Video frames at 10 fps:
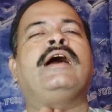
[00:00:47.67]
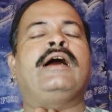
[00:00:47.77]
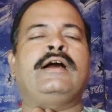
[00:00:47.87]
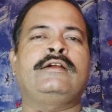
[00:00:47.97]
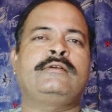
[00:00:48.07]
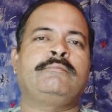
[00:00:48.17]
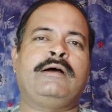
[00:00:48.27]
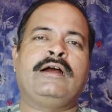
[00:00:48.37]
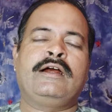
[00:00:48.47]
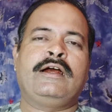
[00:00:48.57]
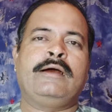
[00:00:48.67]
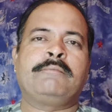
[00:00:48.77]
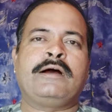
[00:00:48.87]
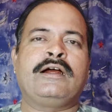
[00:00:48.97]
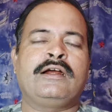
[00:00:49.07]
and my
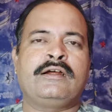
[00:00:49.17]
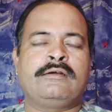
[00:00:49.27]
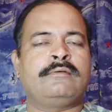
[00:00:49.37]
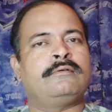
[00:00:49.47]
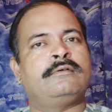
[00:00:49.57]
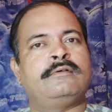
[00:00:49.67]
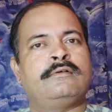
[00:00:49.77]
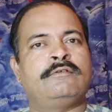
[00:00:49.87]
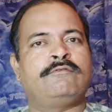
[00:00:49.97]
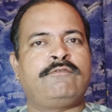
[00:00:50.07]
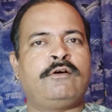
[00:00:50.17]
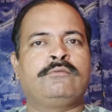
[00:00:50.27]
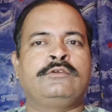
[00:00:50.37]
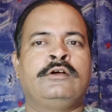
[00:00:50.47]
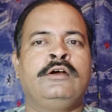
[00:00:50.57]
MI
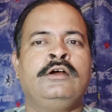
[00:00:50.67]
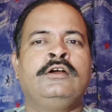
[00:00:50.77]
phone.